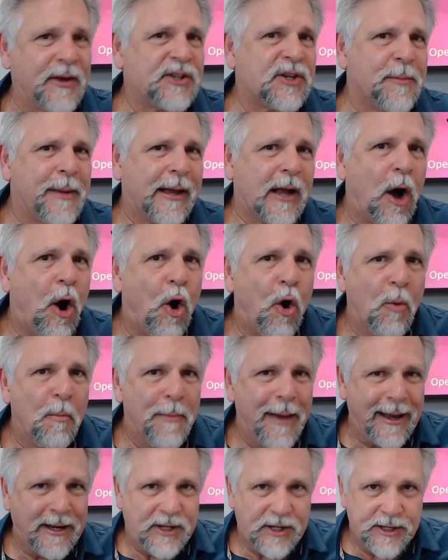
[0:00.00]
I was to make a
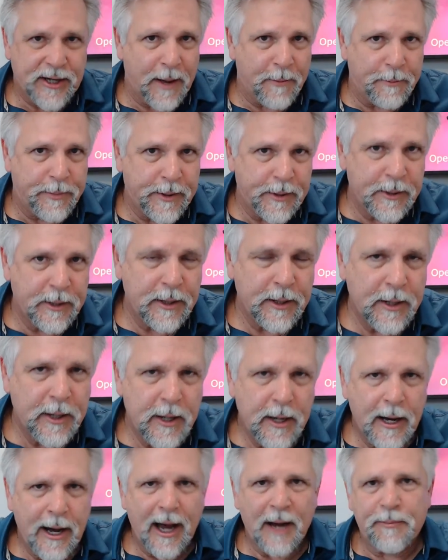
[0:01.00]
homemade sump,
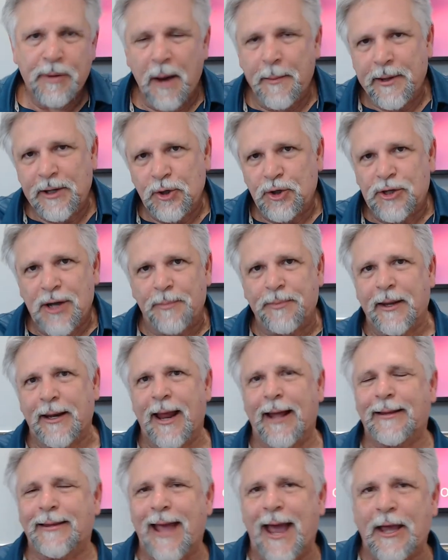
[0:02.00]
I'd probably do something
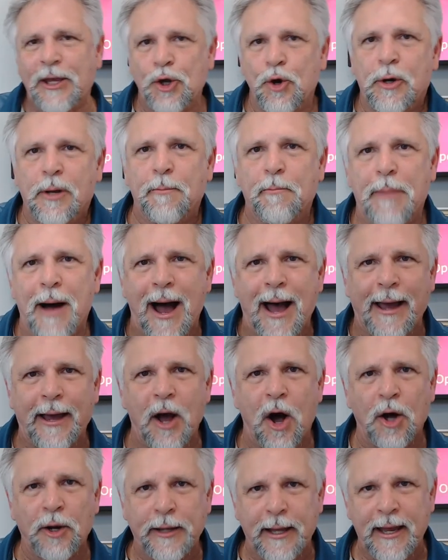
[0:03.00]
like that. You can buy
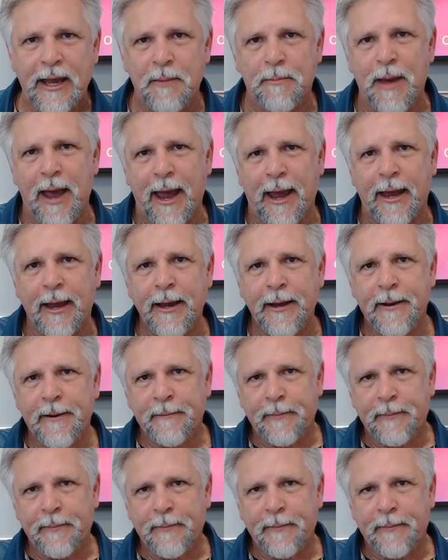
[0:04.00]
on eBay